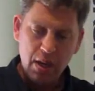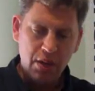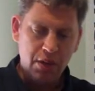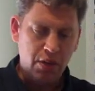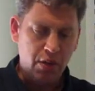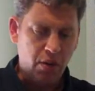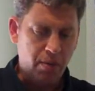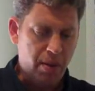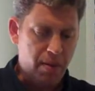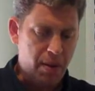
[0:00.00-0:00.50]

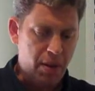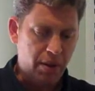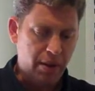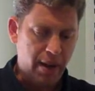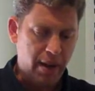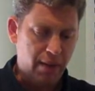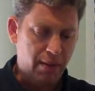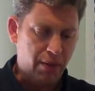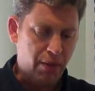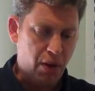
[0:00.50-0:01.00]
So maybe they'll
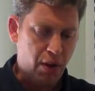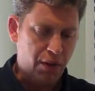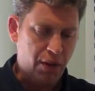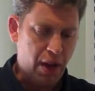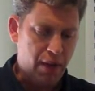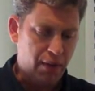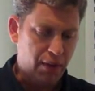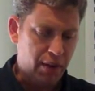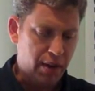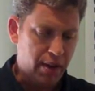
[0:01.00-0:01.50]
get involved
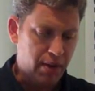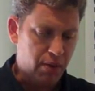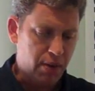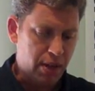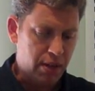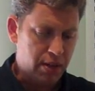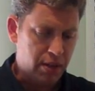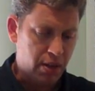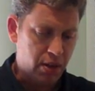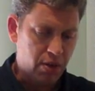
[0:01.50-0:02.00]
heavily in
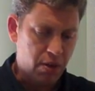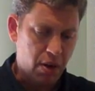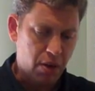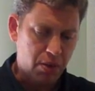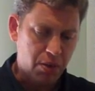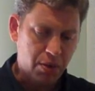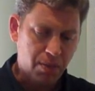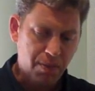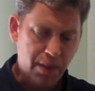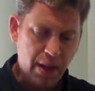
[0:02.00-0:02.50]
racing, who
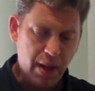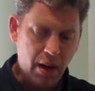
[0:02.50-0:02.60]
knows.